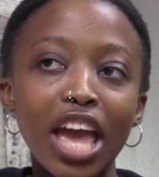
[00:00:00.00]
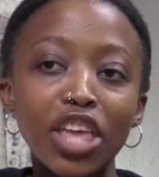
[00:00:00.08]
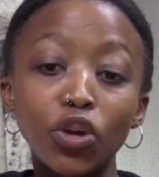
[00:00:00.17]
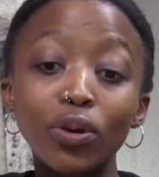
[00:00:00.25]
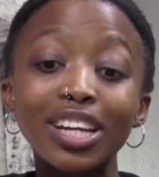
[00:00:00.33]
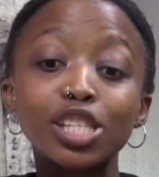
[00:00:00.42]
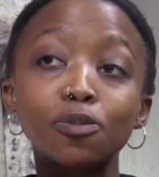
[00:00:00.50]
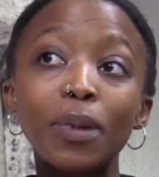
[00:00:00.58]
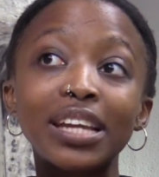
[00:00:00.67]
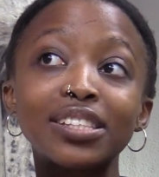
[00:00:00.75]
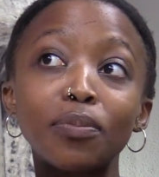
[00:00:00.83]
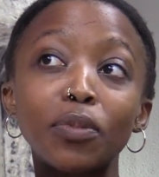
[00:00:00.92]
And you're
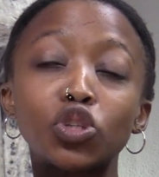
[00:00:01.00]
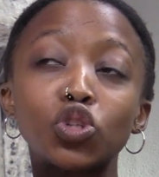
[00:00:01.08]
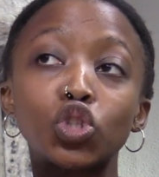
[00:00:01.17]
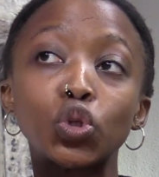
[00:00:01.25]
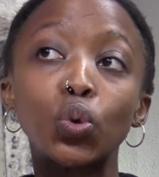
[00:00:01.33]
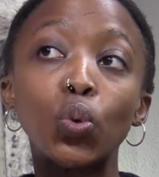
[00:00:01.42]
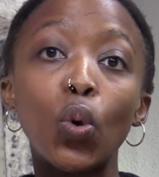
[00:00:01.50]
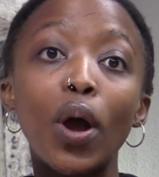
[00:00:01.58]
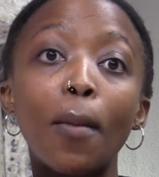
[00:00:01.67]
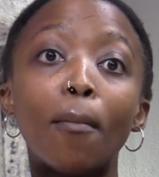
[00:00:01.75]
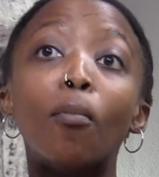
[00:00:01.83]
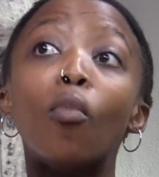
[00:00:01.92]
expecting me to do
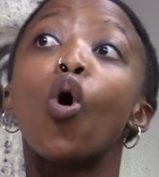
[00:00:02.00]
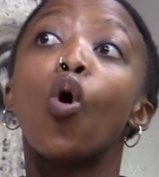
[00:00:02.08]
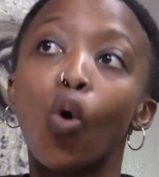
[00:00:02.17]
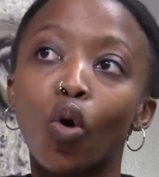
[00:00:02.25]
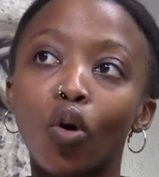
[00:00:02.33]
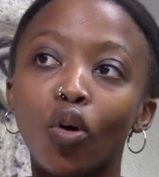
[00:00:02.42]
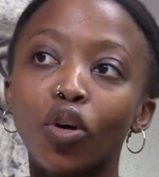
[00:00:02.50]
more.